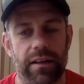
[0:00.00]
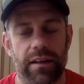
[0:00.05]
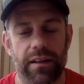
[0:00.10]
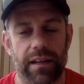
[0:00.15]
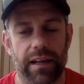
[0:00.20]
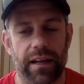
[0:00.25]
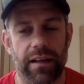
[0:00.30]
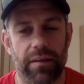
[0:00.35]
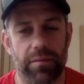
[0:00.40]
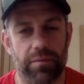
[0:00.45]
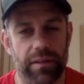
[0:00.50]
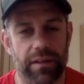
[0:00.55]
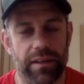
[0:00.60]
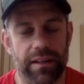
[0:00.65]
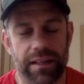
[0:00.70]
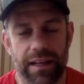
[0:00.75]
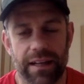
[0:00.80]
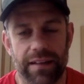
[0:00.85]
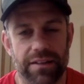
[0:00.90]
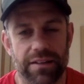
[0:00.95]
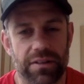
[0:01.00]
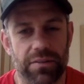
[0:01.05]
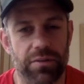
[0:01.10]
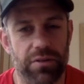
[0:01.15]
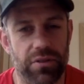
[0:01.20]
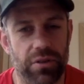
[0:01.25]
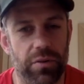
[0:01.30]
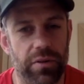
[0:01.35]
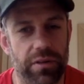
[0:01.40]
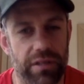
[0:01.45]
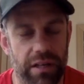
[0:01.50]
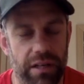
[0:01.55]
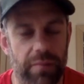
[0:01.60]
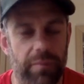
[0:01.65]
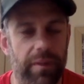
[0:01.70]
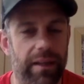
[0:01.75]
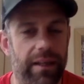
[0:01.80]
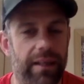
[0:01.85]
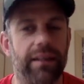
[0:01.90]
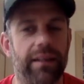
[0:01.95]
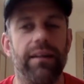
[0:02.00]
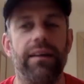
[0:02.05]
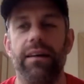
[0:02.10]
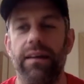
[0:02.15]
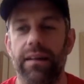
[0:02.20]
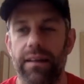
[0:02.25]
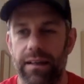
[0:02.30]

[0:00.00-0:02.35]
the, um, the answer was always going to be